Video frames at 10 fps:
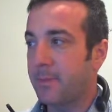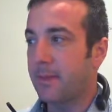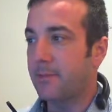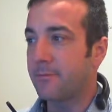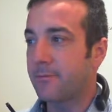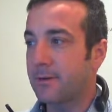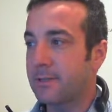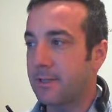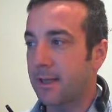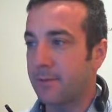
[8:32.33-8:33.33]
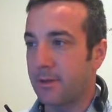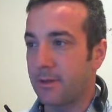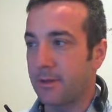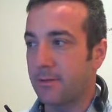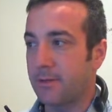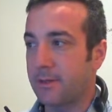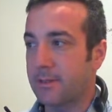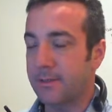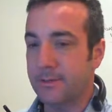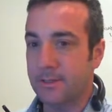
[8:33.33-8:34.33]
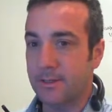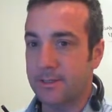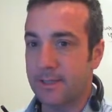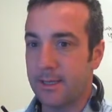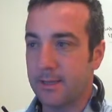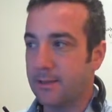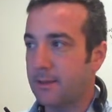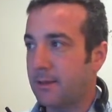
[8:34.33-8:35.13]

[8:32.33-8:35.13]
And the first thing I'm going to do is I'm actually going to take it,